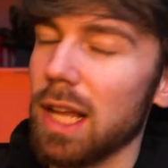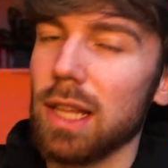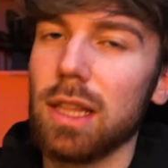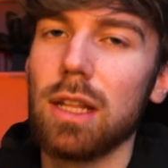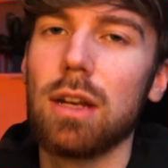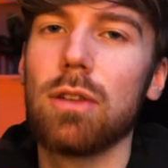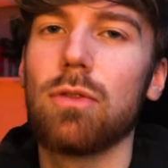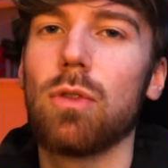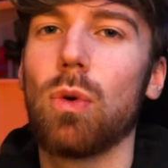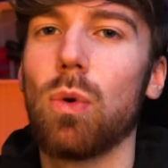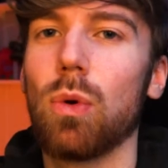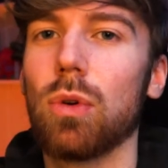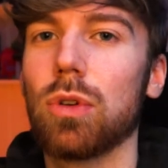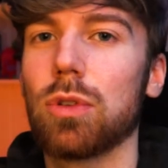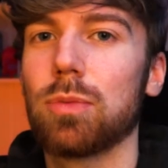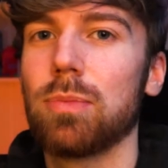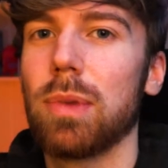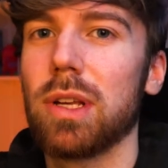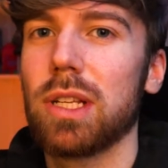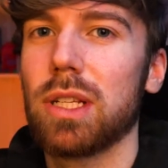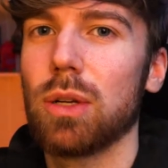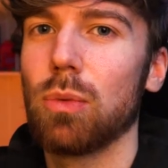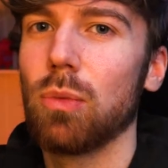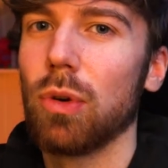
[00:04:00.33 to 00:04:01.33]
And then of course,
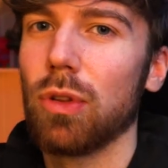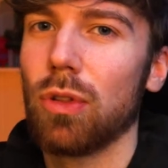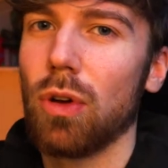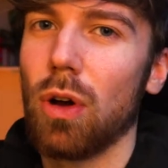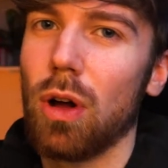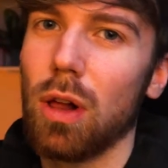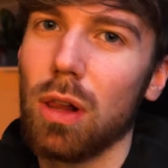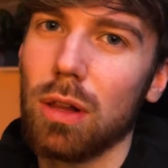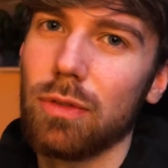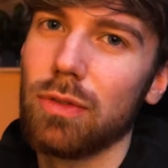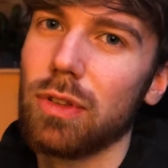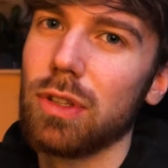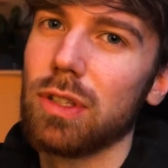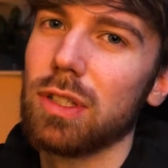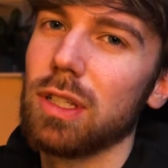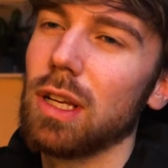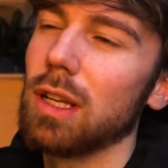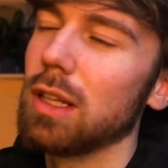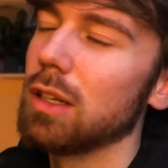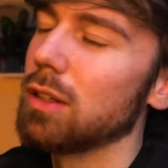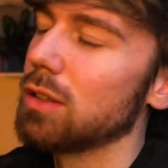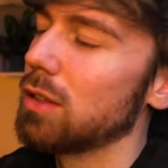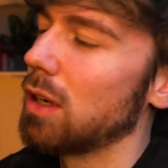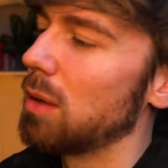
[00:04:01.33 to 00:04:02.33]
messing with all of the
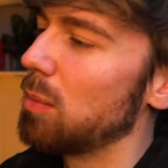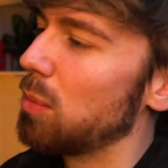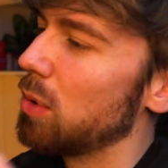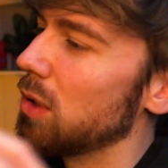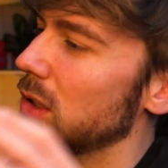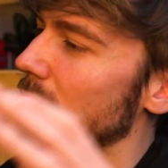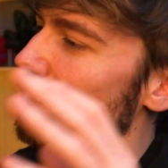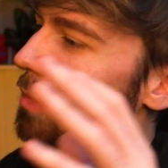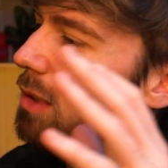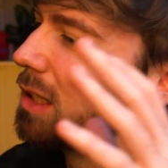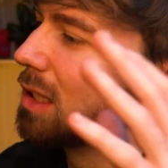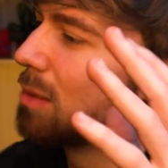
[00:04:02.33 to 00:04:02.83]
settings on prism